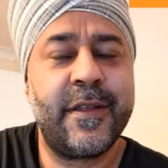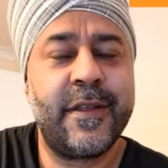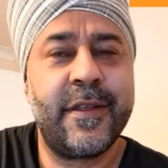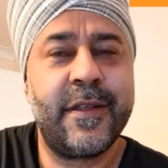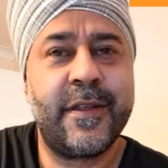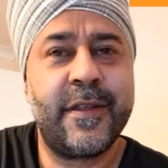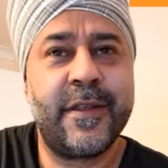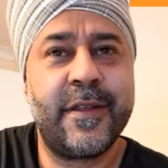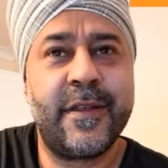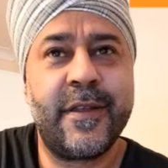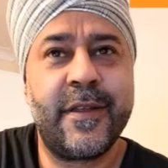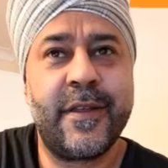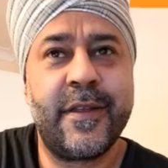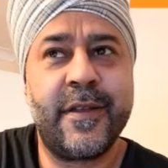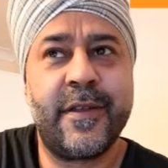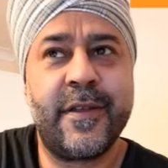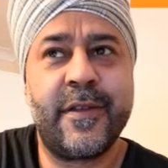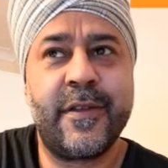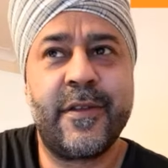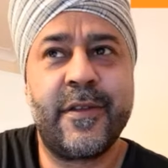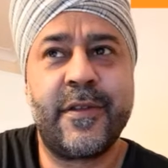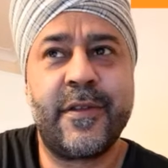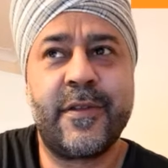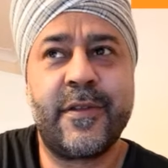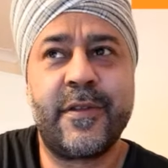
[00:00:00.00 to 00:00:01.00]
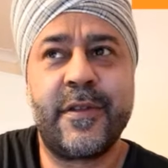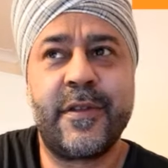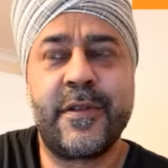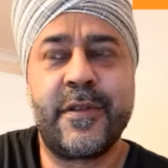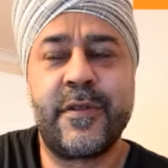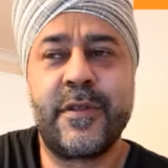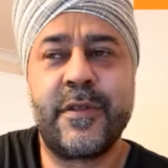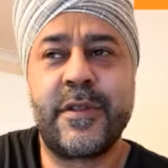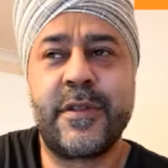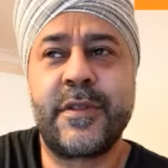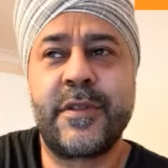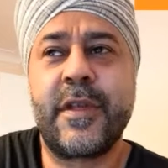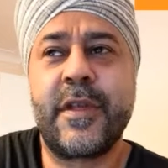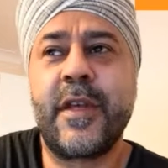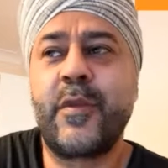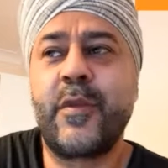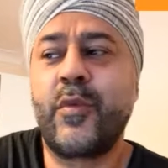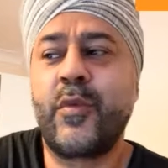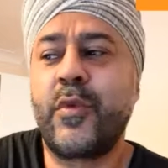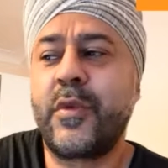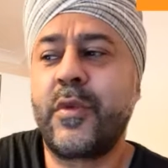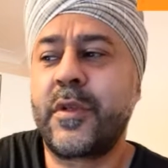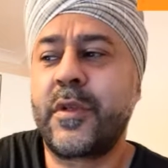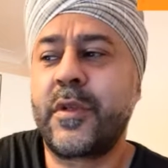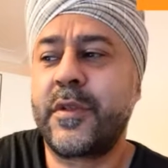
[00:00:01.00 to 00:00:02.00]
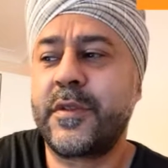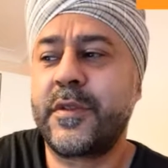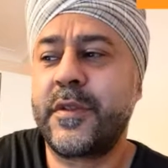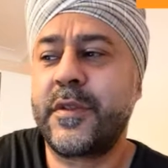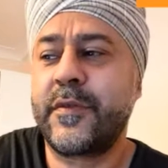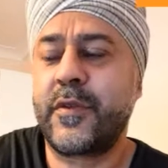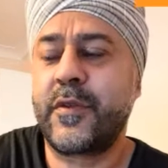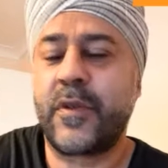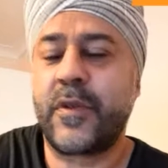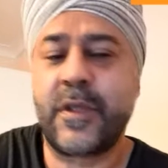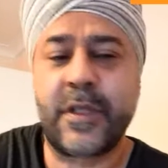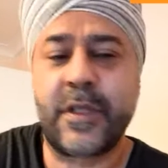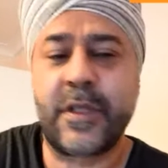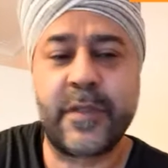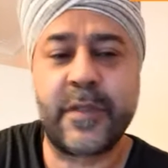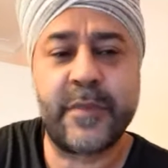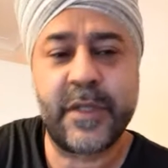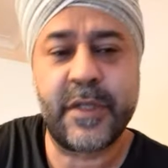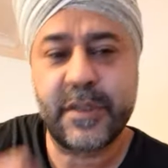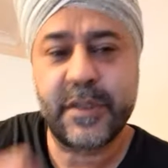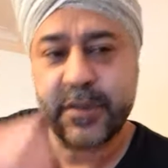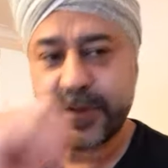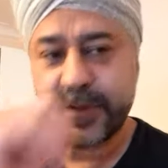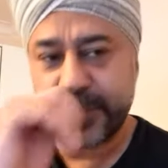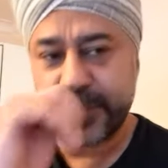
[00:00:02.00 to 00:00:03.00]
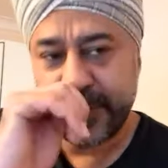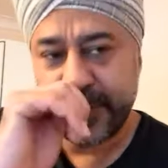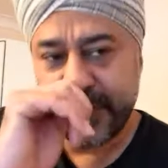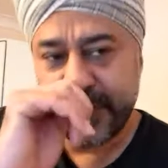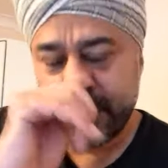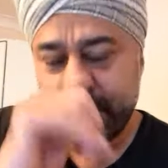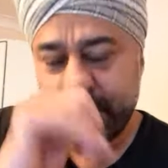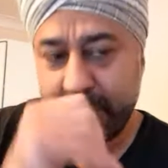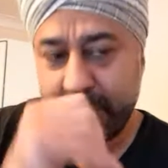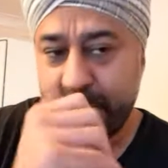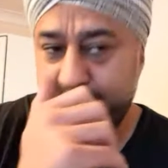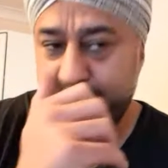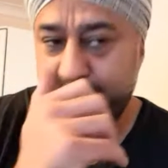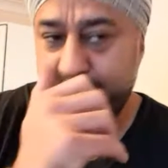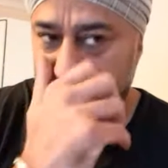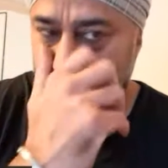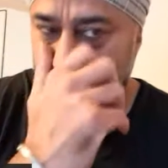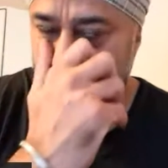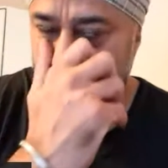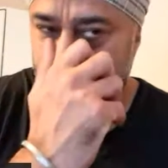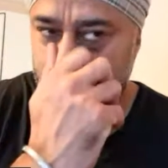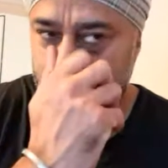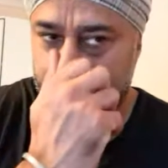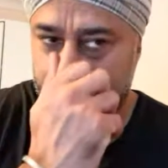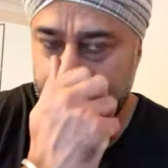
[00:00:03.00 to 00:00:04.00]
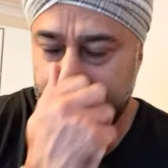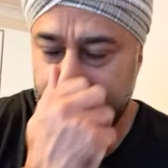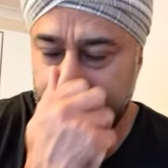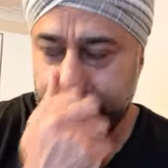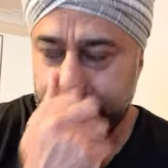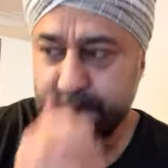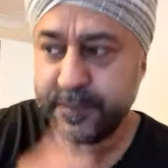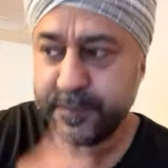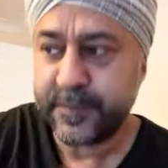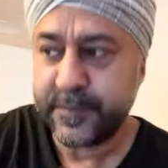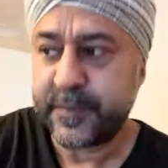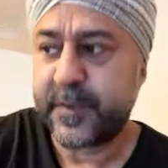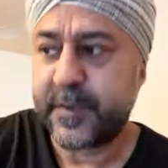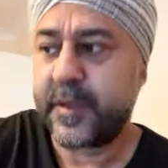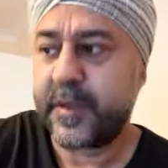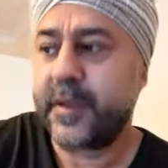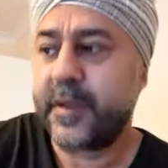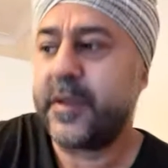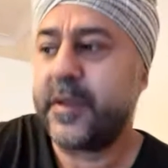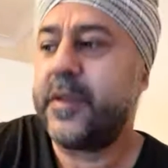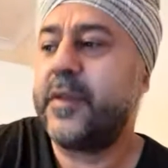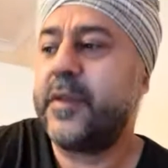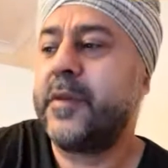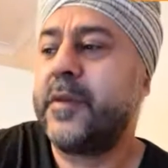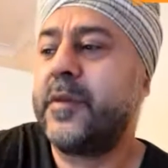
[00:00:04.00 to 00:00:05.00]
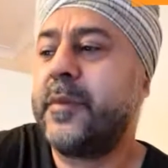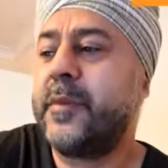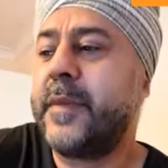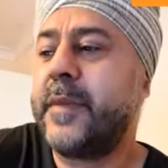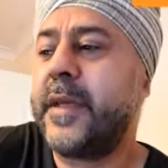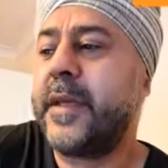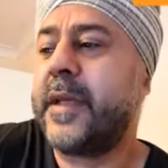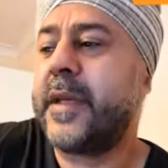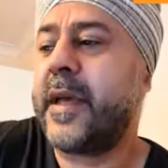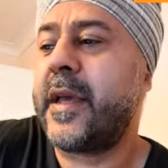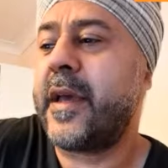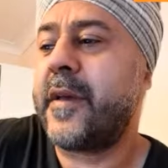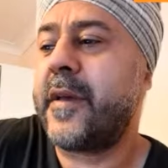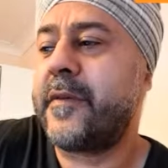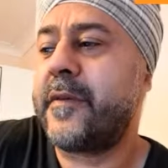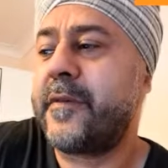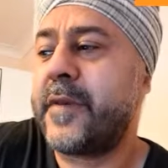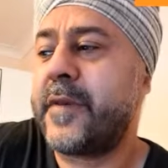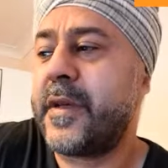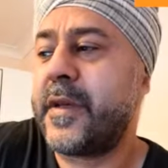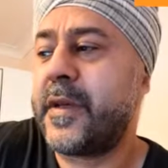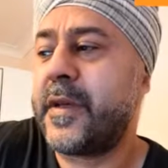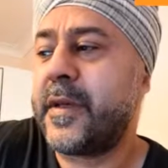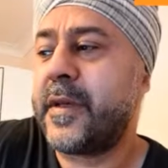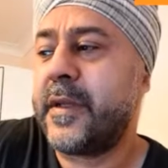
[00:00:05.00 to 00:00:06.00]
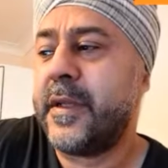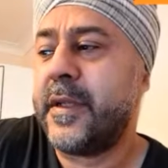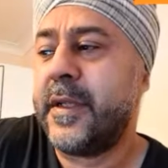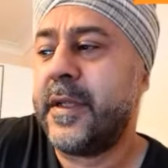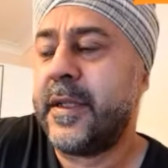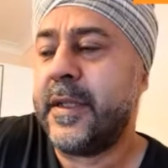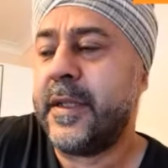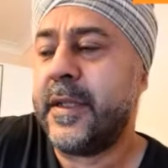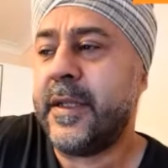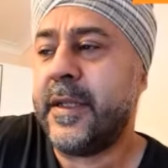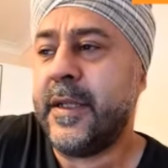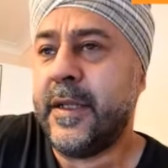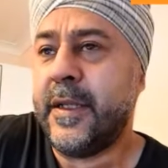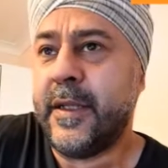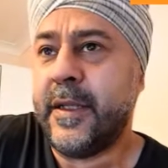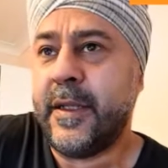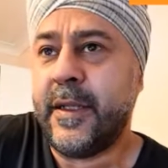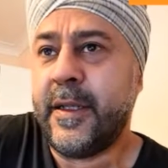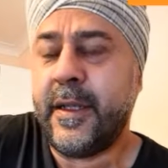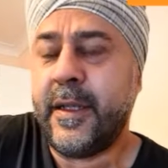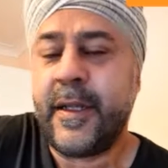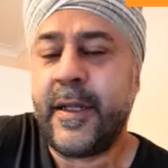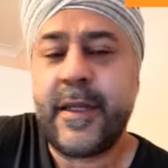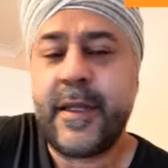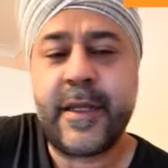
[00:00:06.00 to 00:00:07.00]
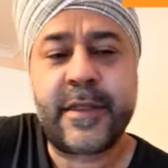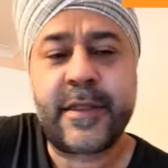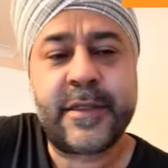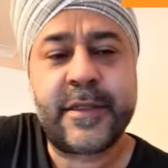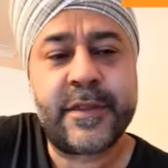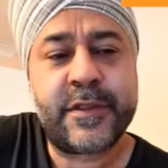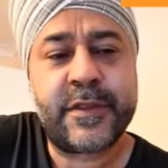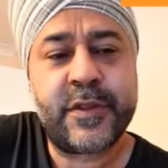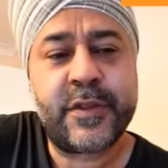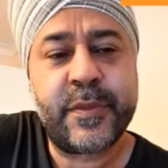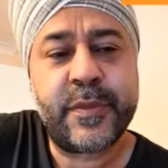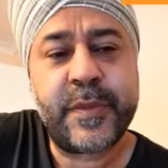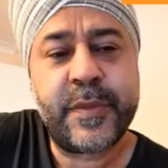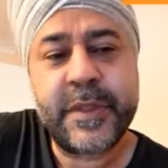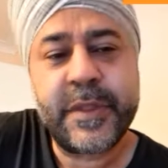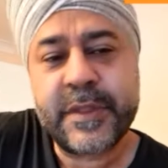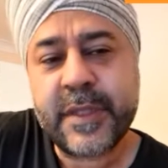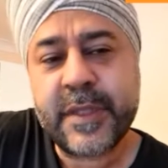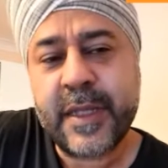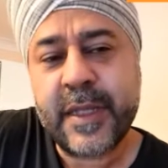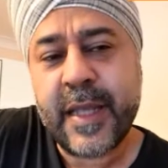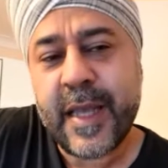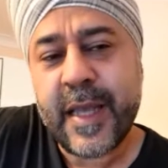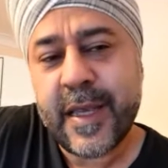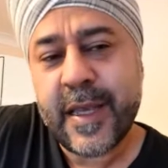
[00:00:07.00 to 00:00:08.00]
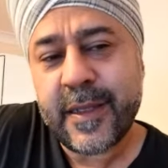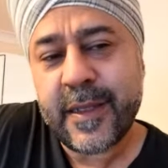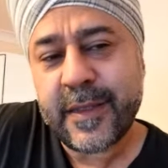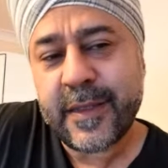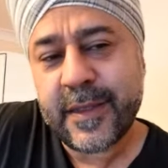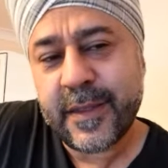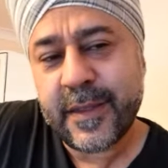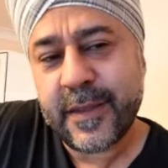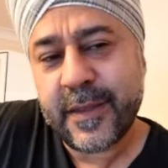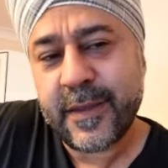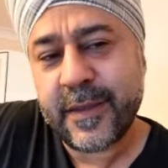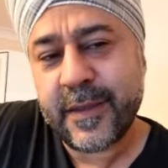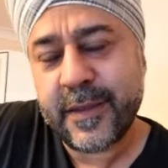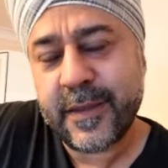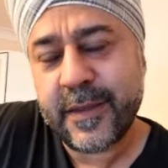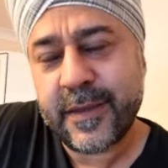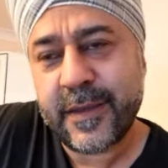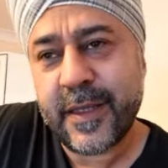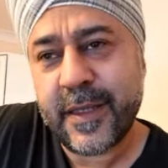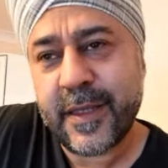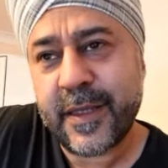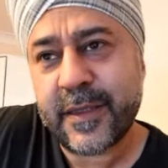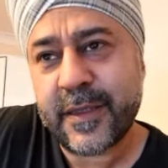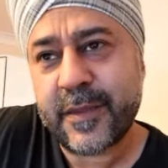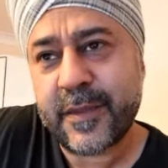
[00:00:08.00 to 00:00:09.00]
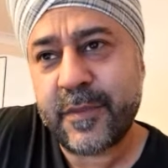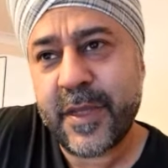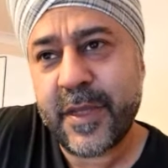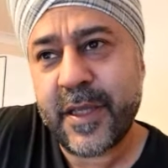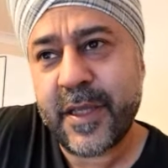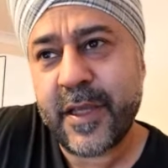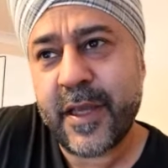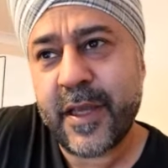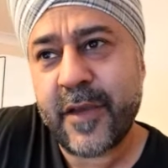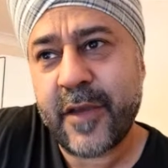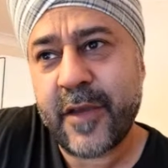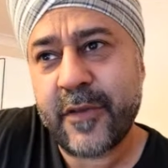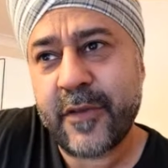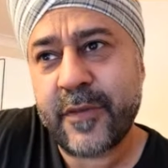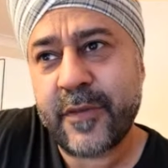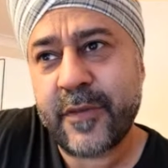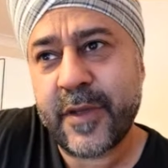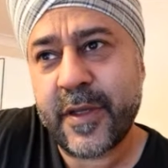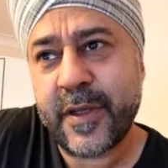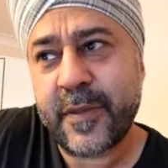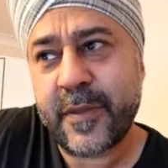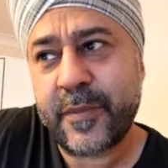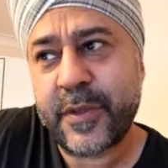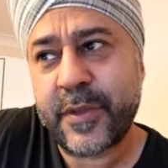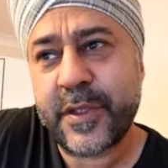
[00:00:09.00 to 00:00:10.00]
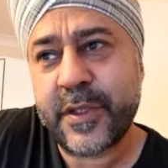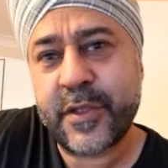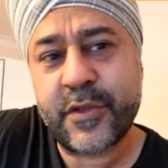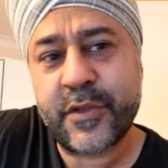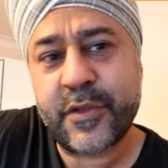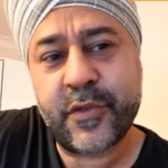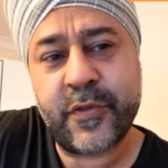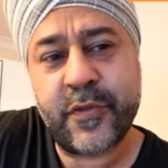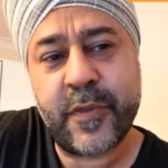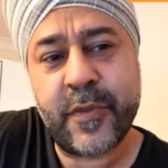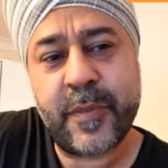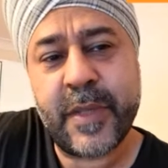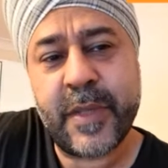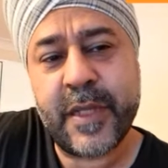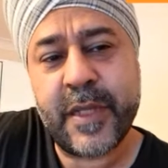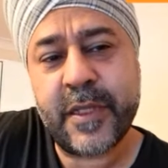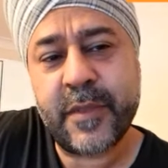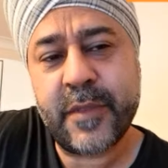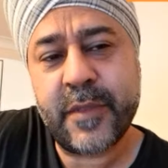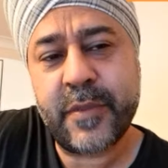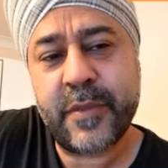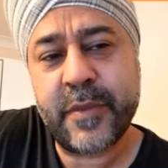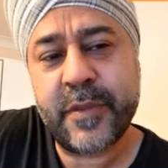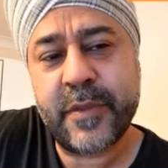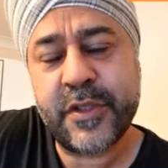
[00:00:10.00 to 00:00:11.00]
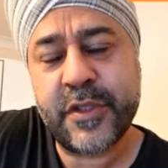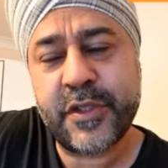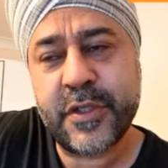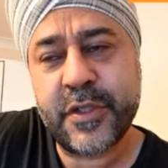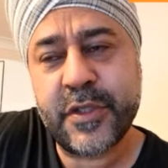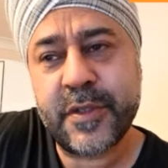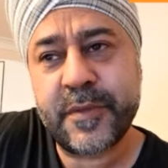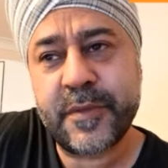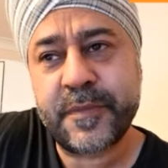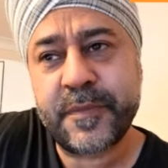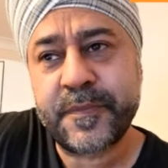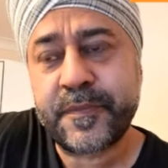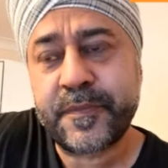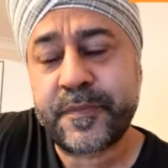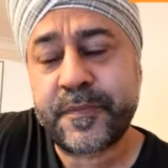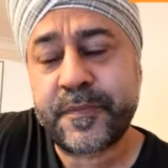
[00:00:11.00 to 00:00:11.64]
in the sidewall because you've got a commercial unit below. You may have access to a piece of land that may have potential for planning permission.